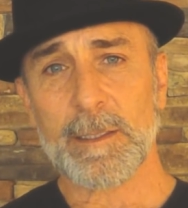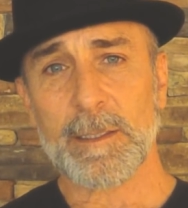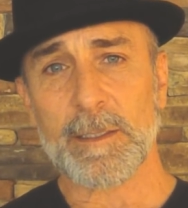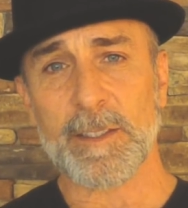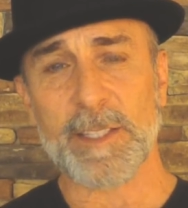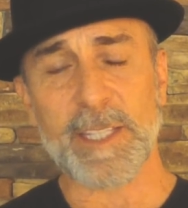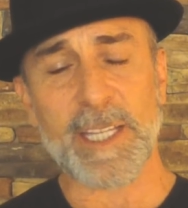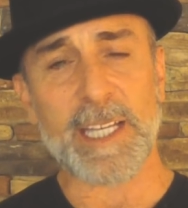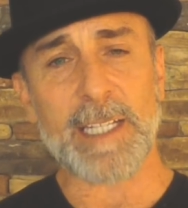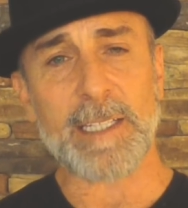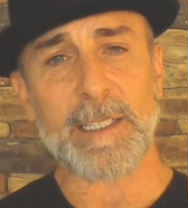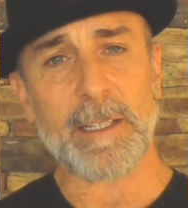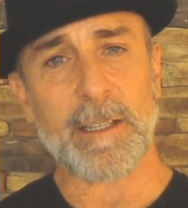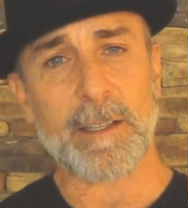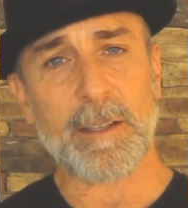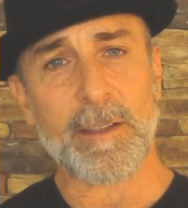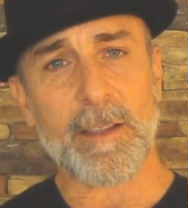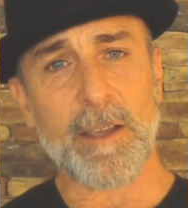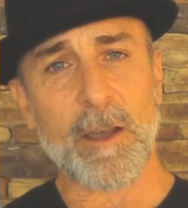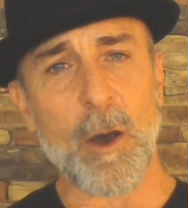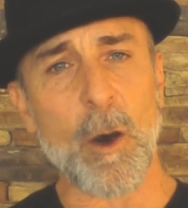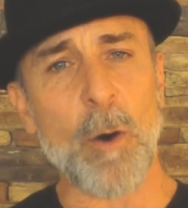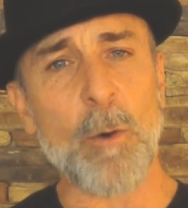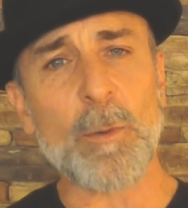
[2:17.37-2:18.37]
that
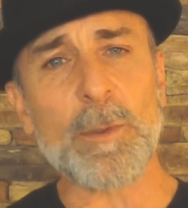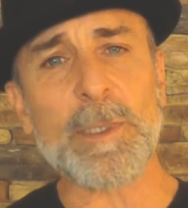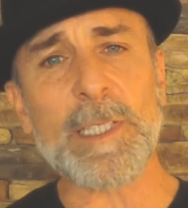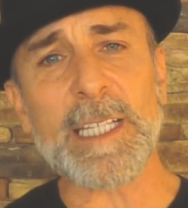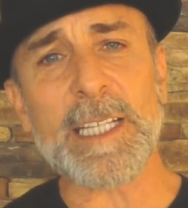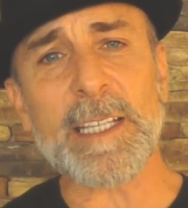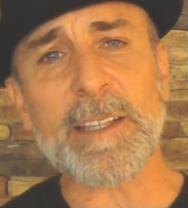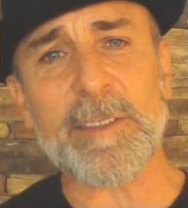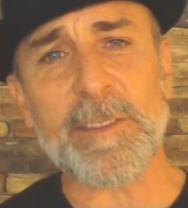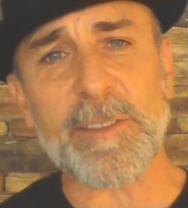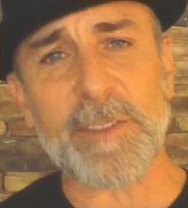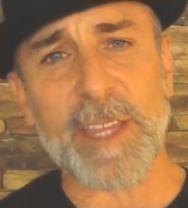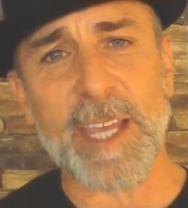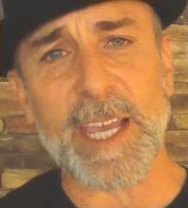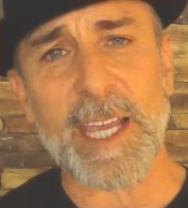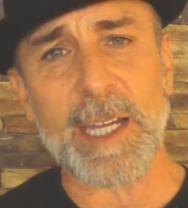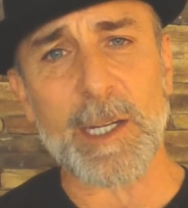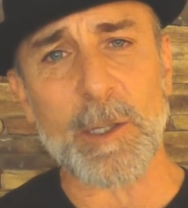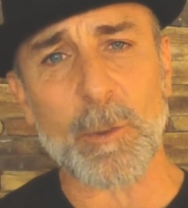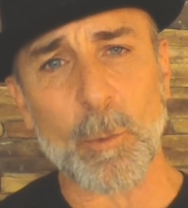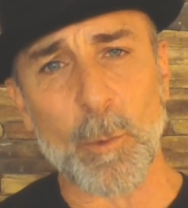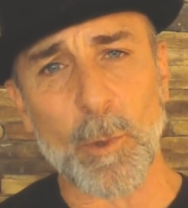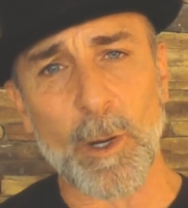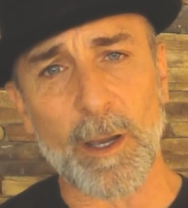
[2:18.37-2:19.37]
only
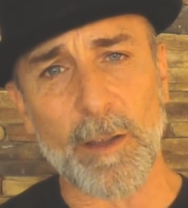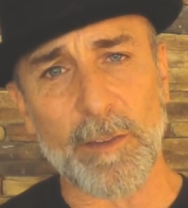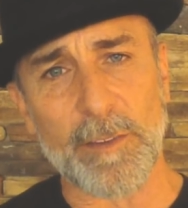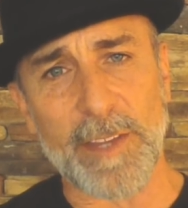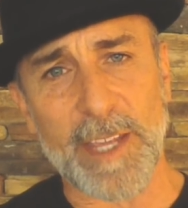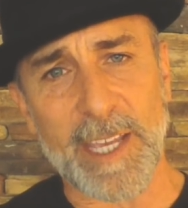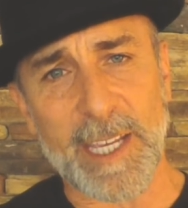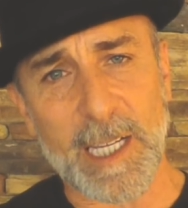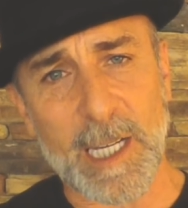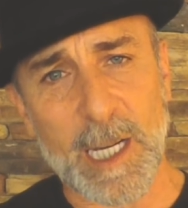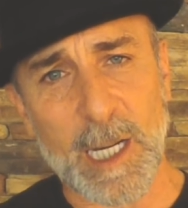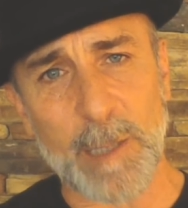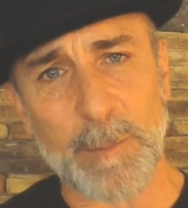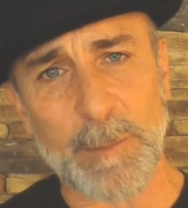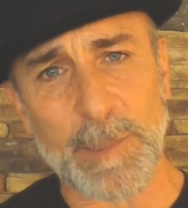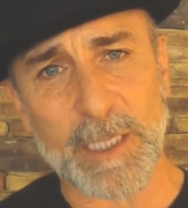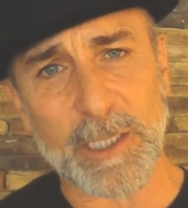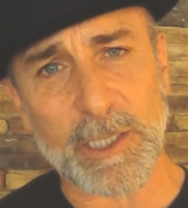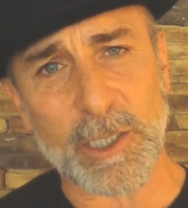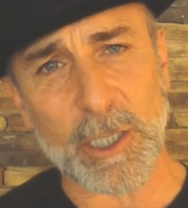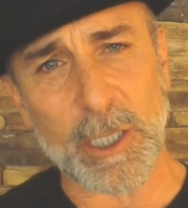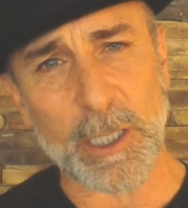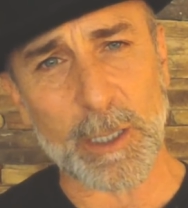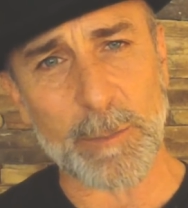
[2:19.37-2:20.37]
then will they come to
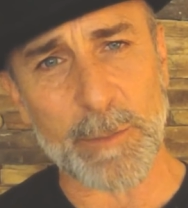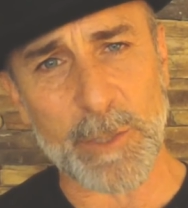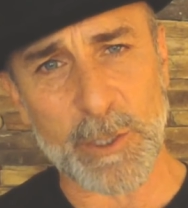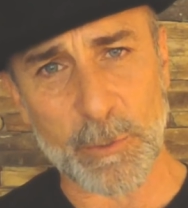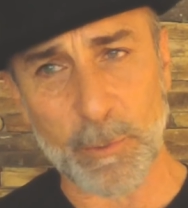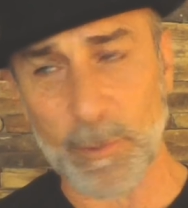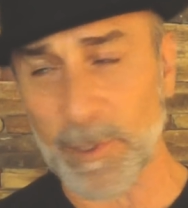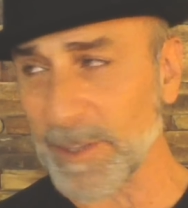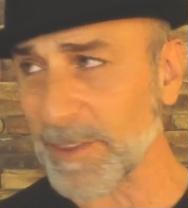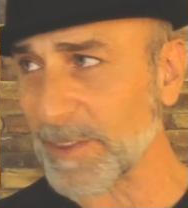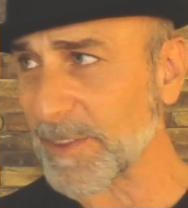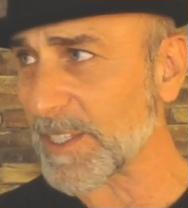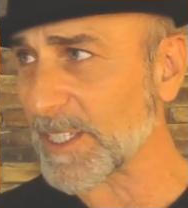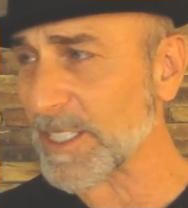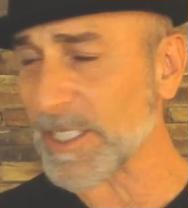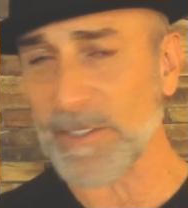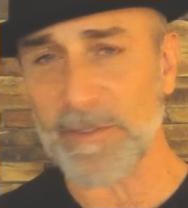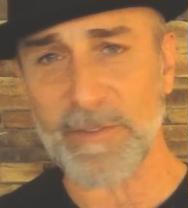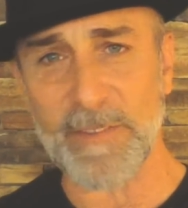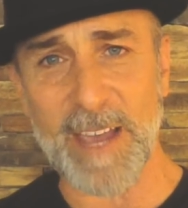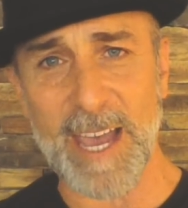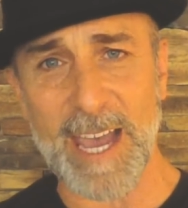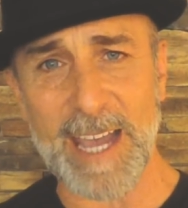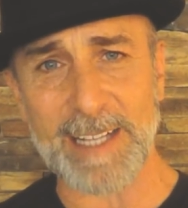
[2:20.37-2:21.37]
terms with this
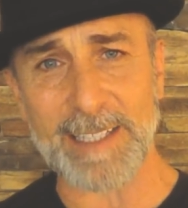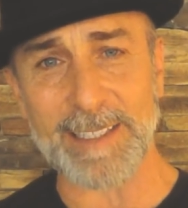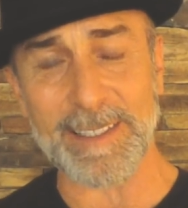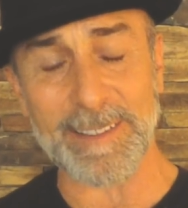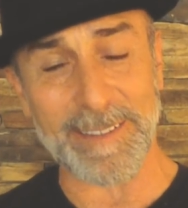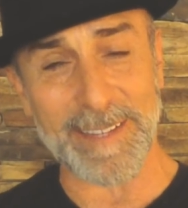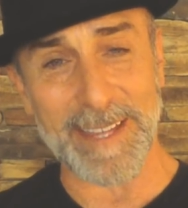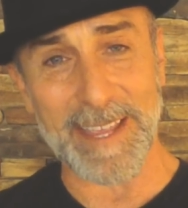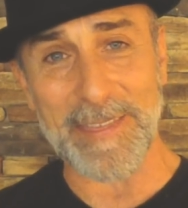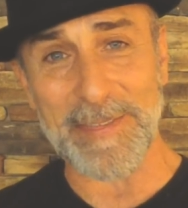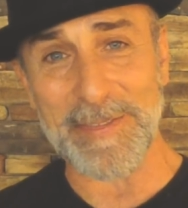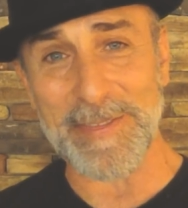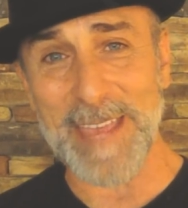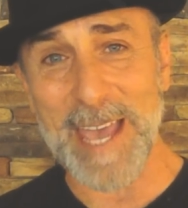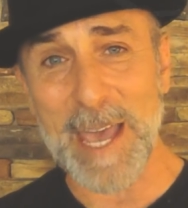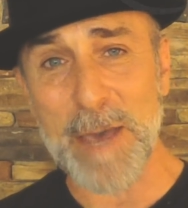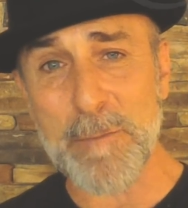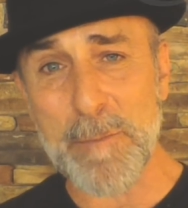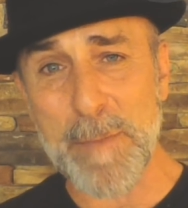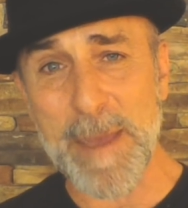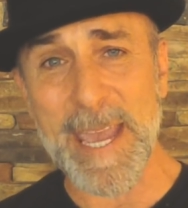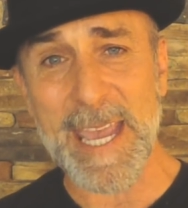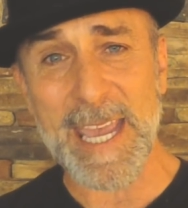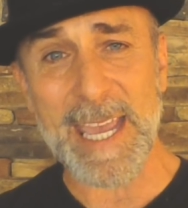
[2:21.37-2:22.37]
fact that
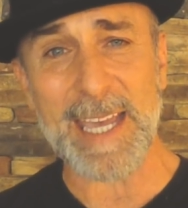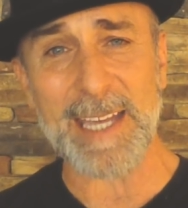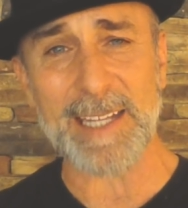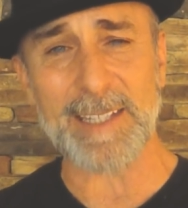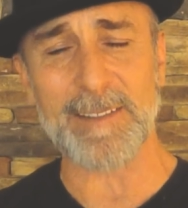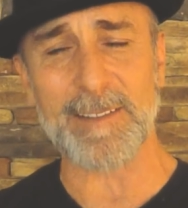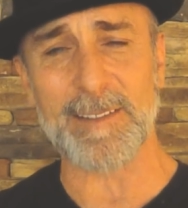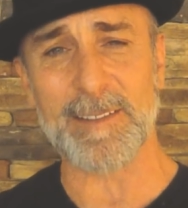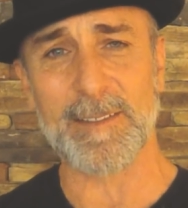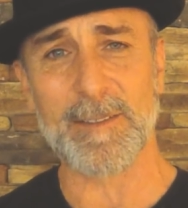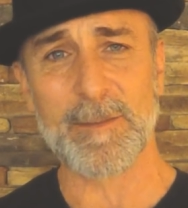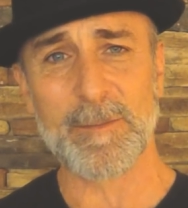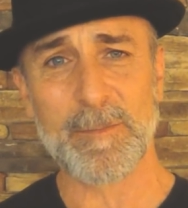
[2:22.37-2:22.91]
that man